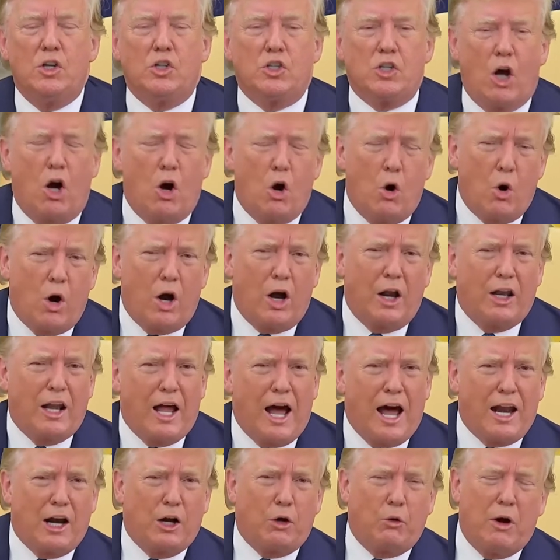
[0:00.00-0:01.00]
So a
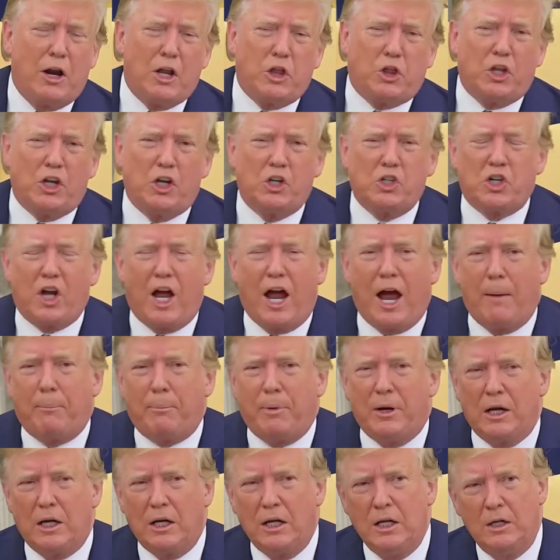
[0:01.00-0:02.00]
lot of great things are
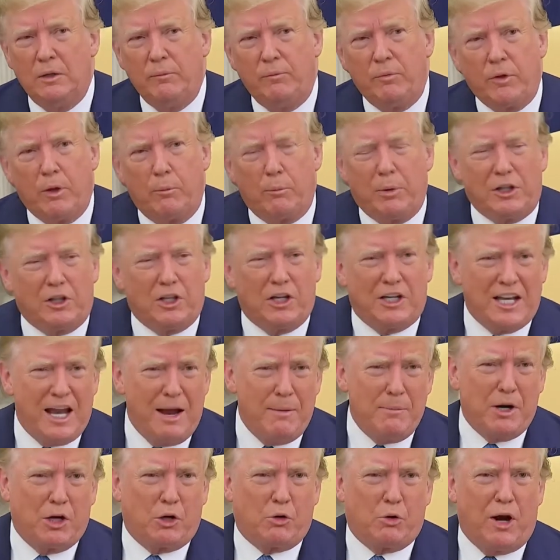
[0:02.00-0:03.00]
happening. But the
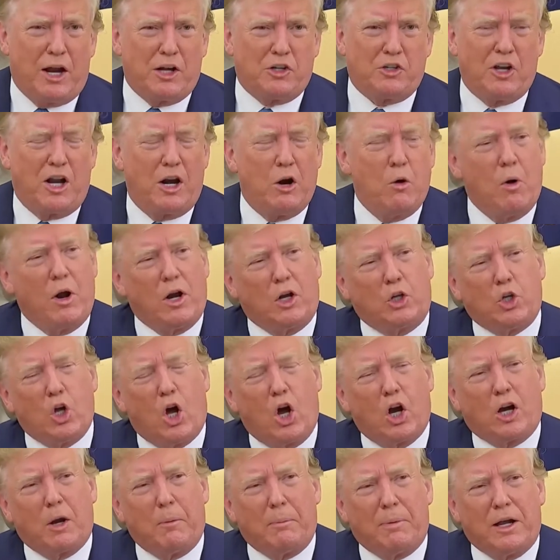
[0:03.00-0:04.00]
Democrats, they don't want to
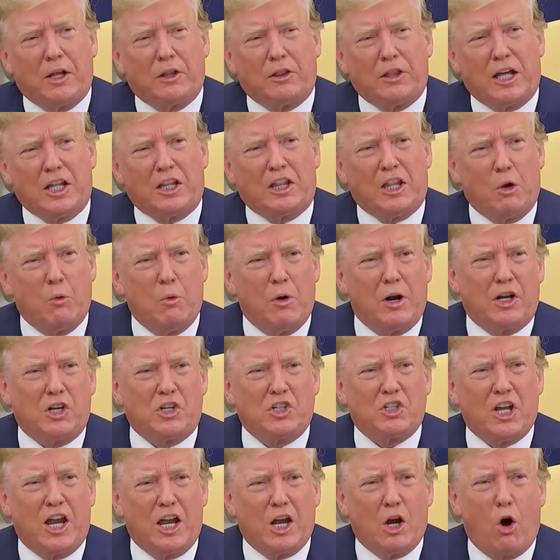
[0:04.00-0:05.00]
talk about that. They want
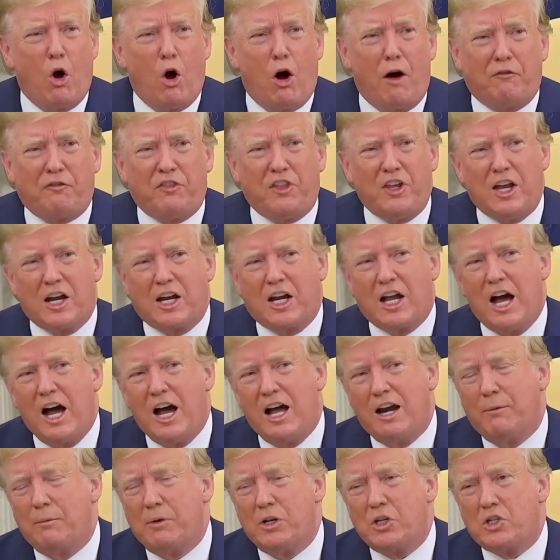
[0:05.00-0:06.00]
to stay off the
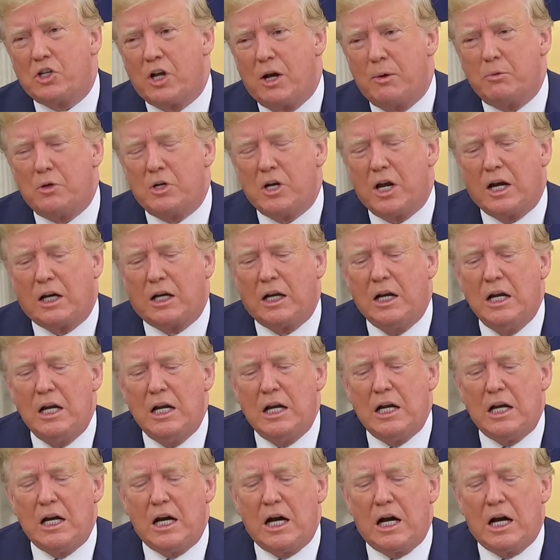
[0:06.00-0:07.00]
economy subject.
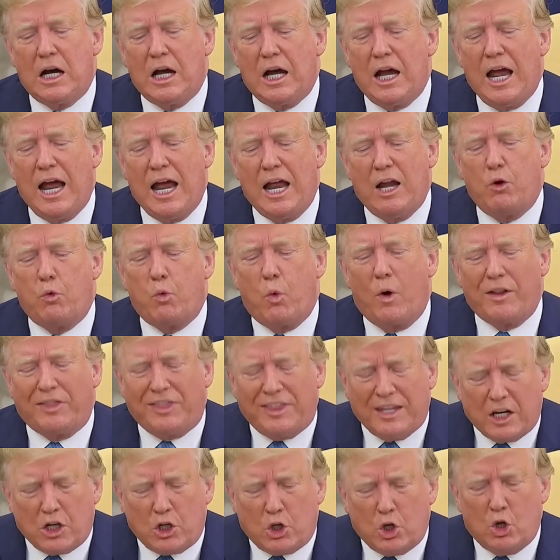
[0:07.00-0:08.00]
Uh, and what
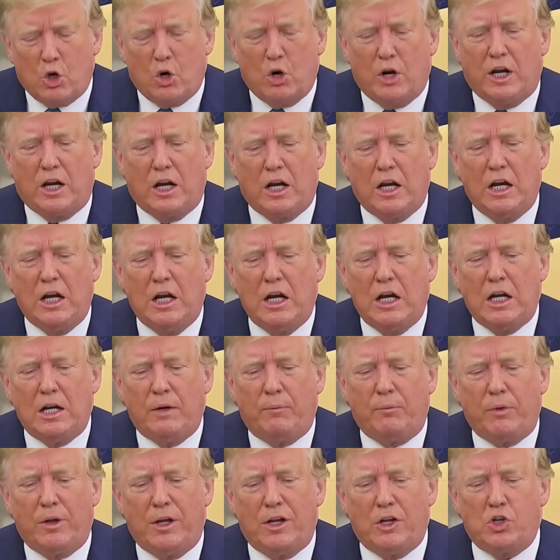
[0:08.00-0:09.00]
they're doing
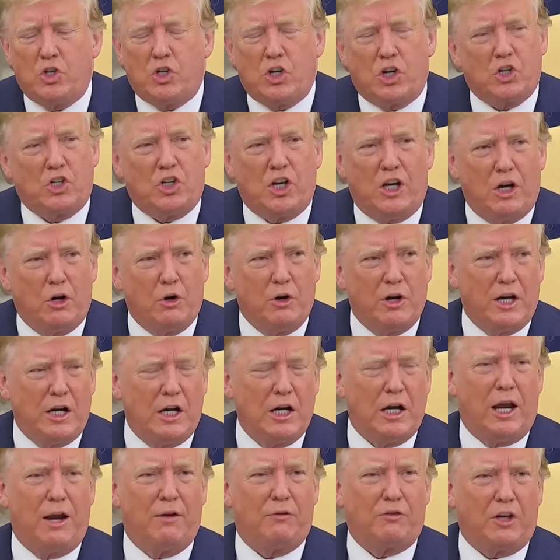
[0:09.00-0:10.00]
is just
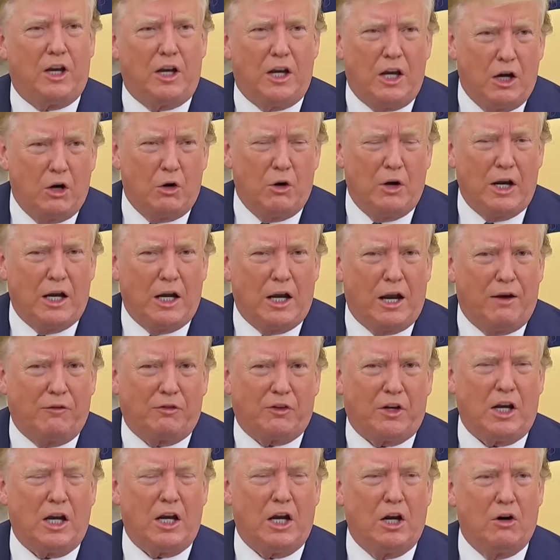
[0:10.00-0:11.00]
hearing after hearing
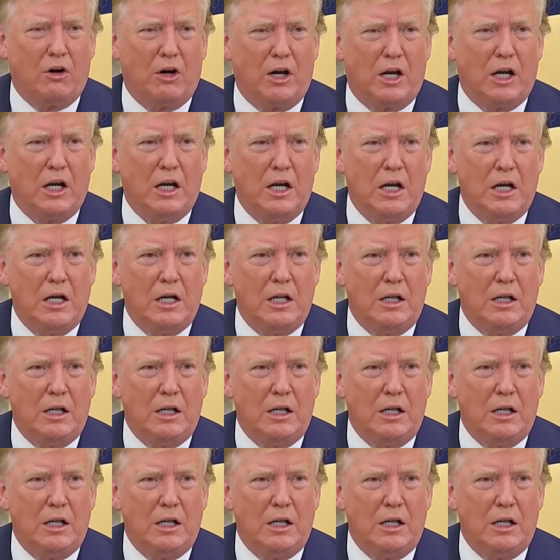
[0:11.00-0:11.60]
after hearing.